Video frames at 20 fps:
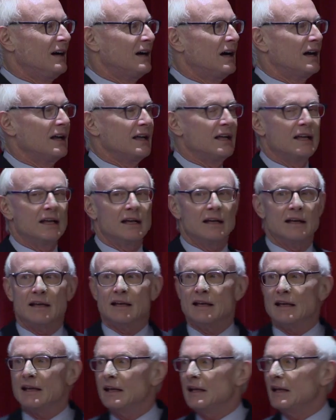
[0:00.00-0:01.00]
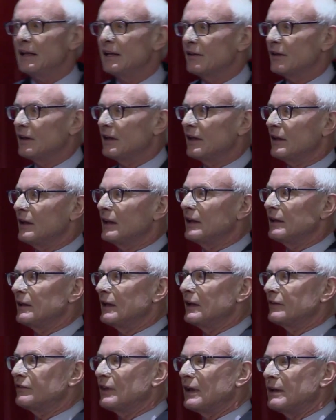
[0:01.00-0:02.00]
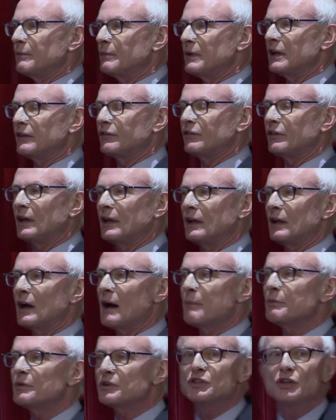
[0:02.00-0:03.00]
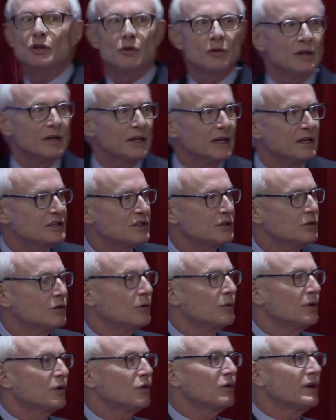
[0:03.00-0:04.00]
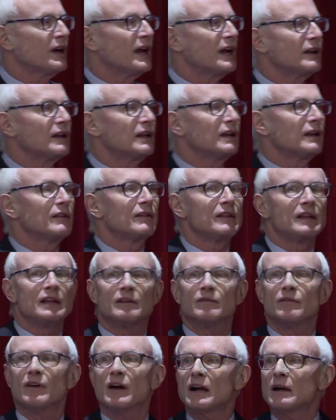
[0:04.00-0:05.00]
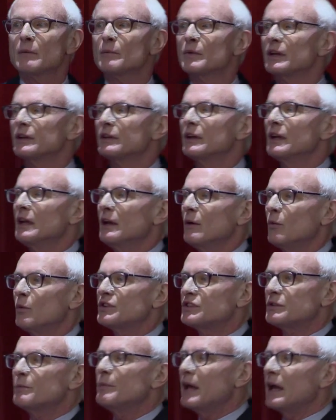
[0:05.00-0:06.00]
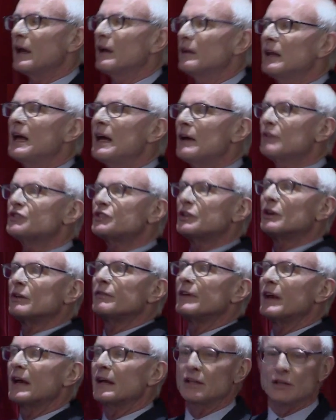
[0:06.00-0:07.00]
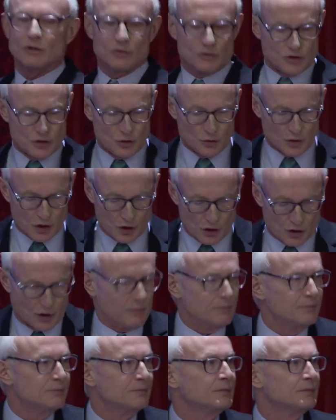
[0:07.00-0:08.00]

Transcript: It's an opportunity to create the environment which allows shared value to occur.